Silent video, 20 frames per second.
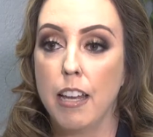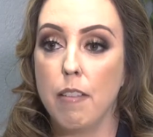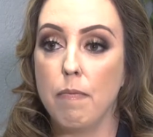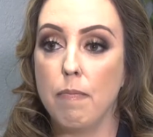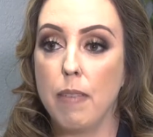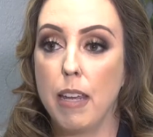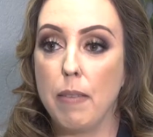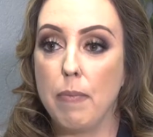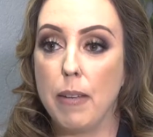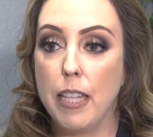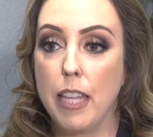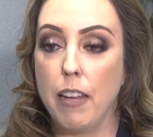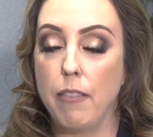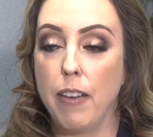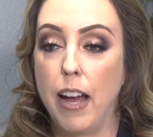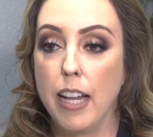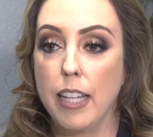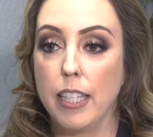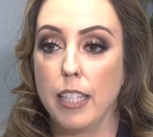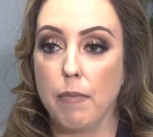Maybe they've
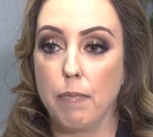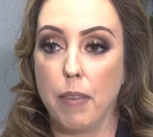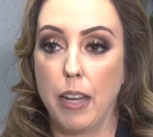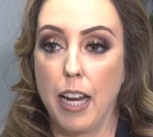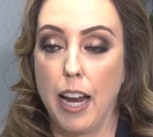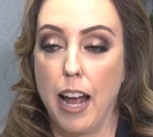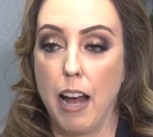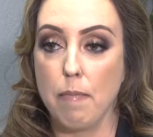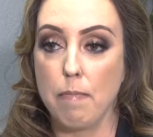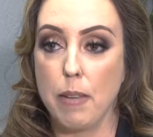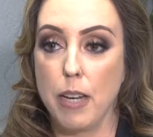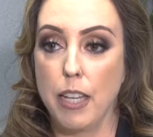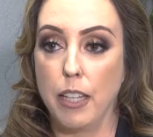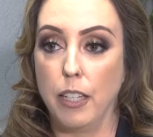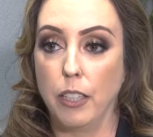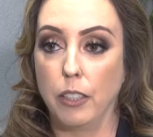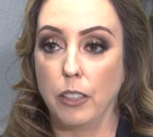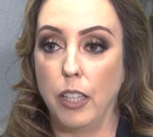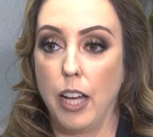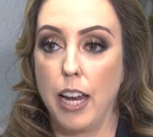had something happen in
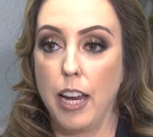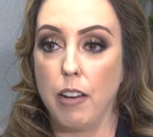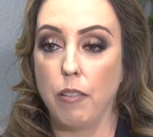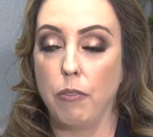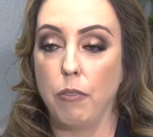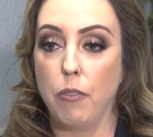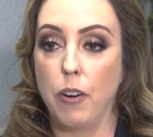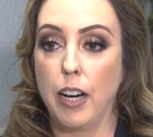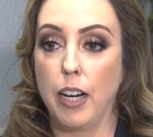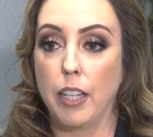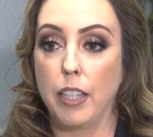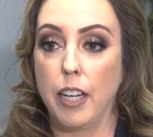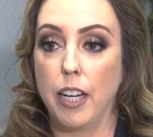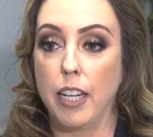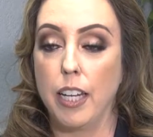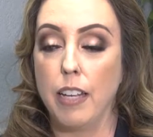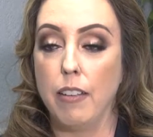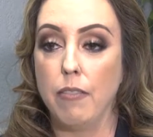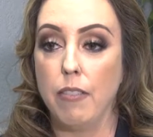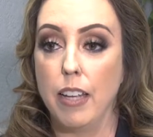their life where
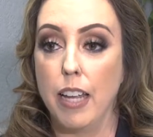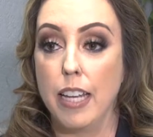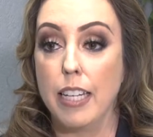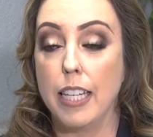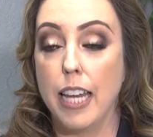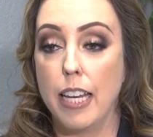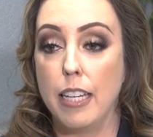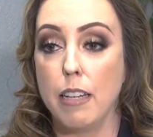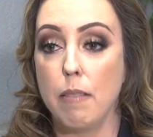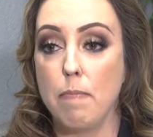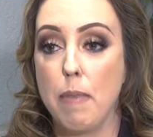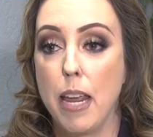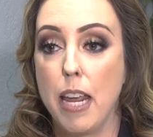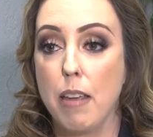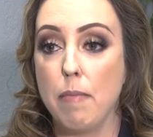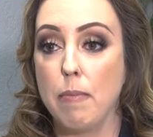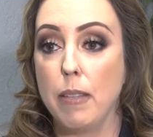they intend to pay,